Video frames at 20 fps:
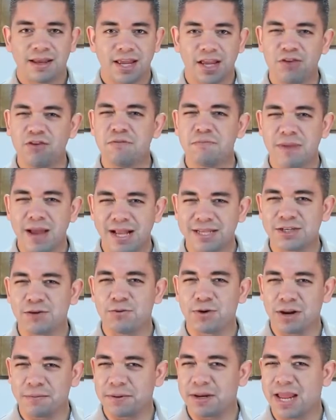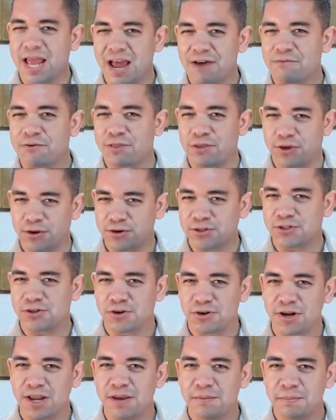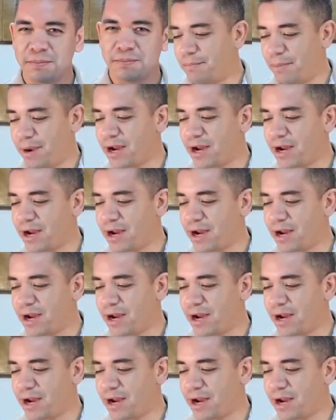Can you imagine what I'm gonna have with your surname?